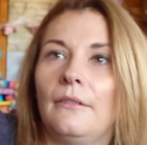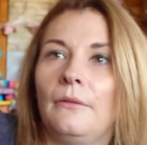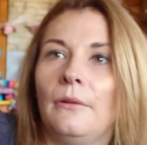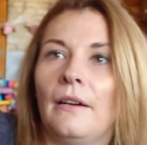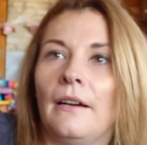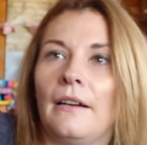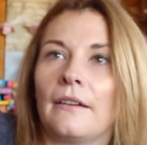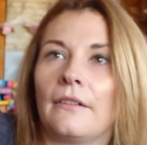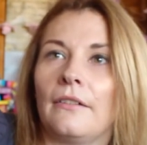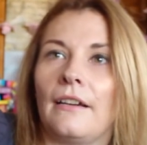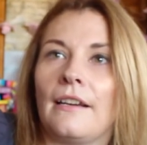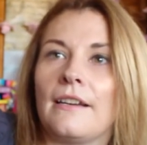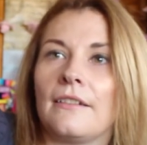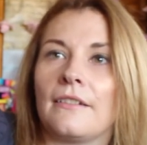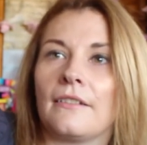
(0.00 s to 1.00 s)
wire
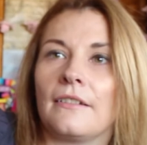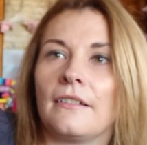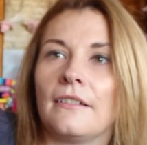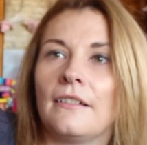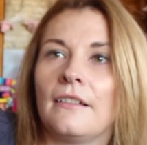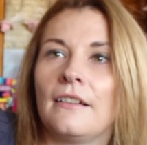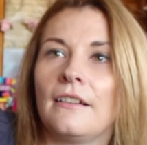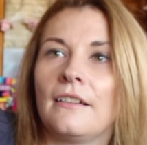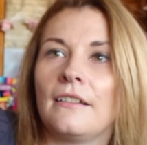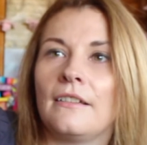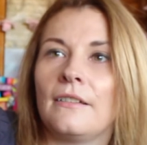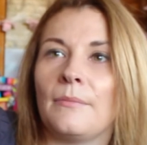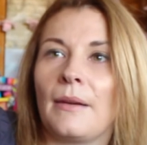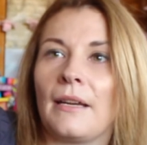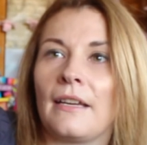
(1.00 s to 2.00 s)
creation
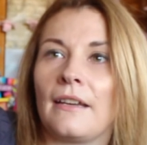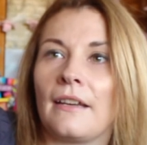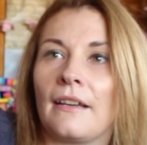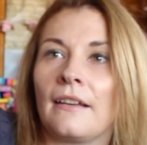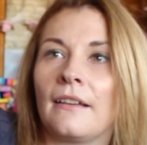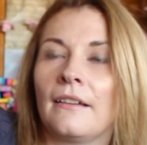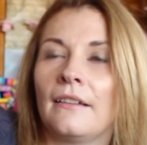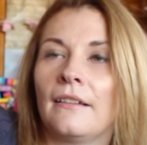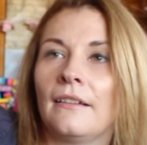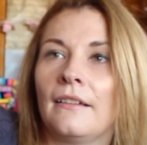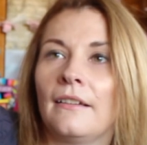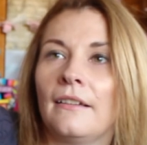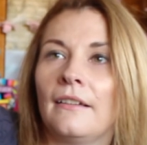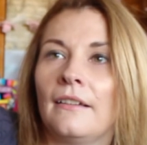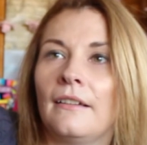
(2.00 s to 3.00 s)
to make it
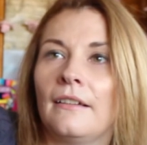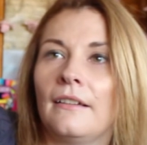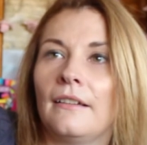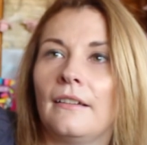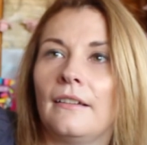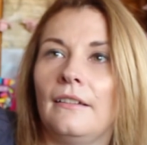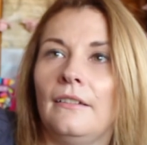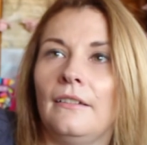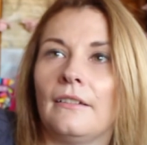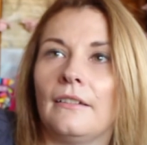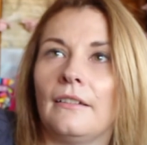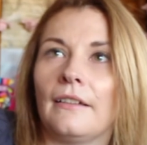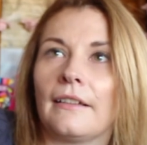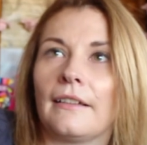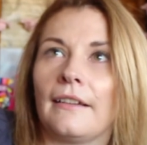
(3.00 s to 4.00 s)

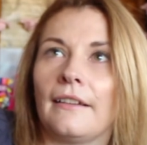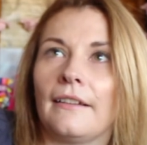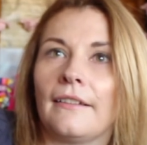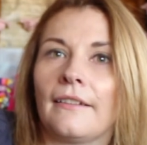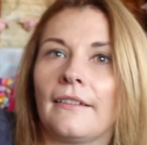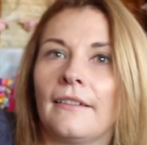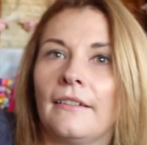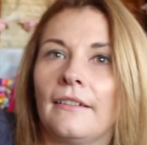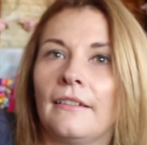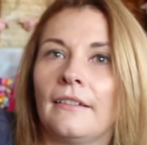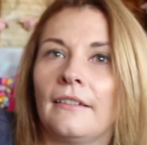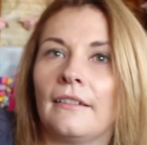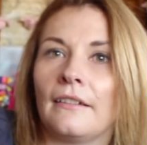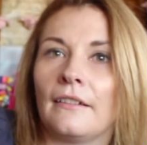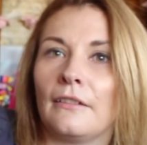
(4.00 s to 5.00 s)
look like it's
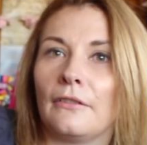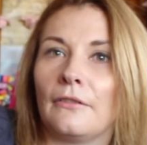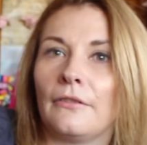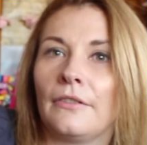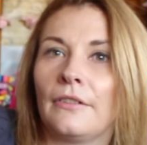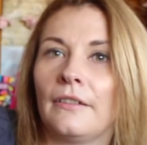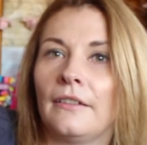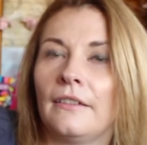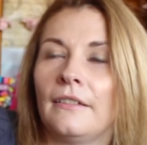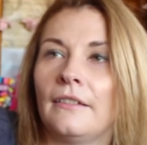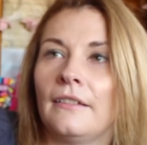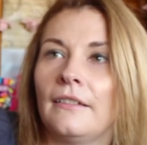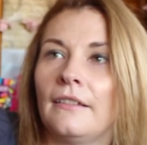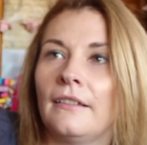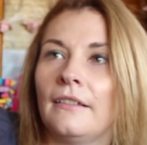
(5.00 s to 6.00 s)
kind of
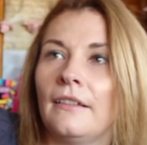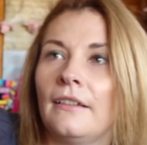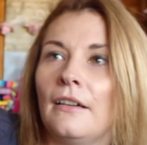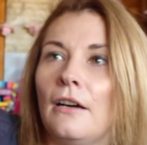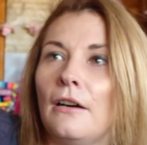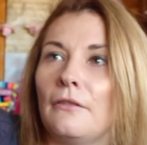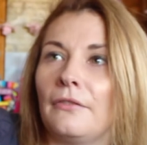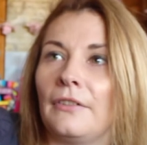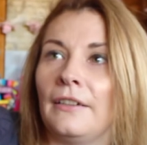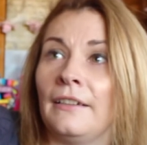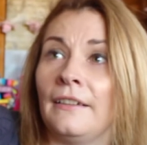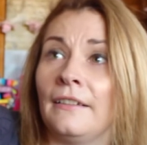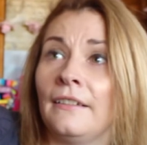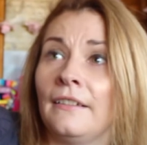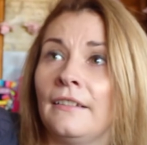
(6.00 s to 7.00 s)

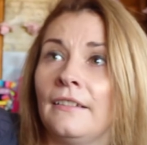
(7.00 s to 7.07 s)
hovering.